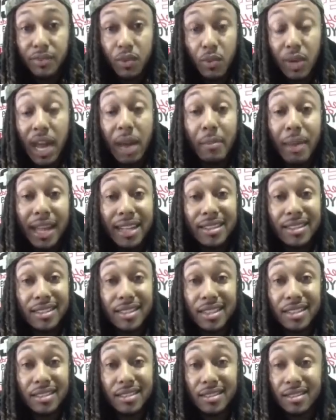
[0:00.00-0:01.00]
When I make
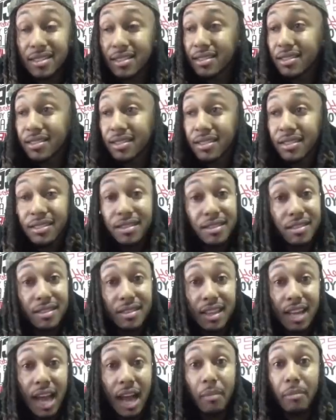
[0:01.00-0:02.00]
decisions,
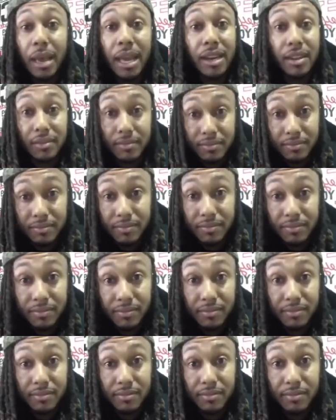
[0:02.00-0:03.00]
I make them.
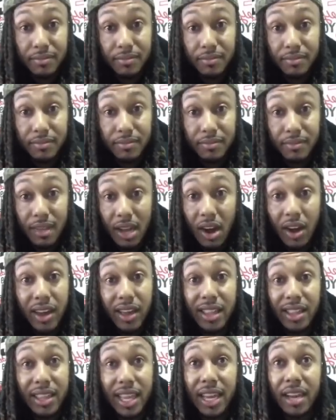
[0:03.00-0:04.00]
I
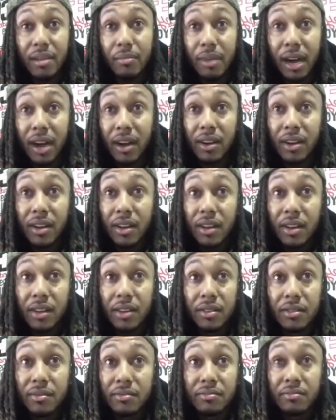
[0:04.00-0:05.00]
don't even think about
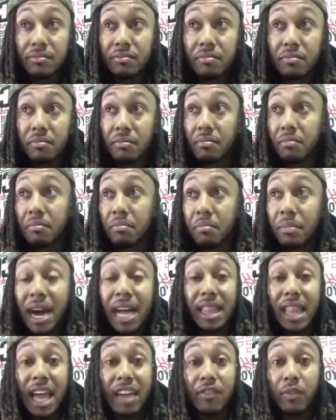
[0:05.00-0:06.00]

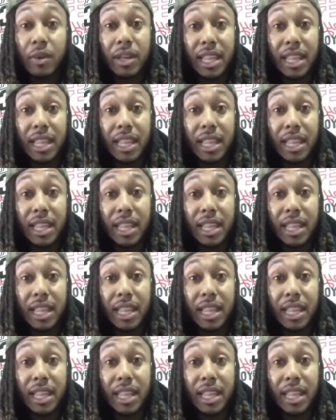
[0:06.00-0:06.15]
my life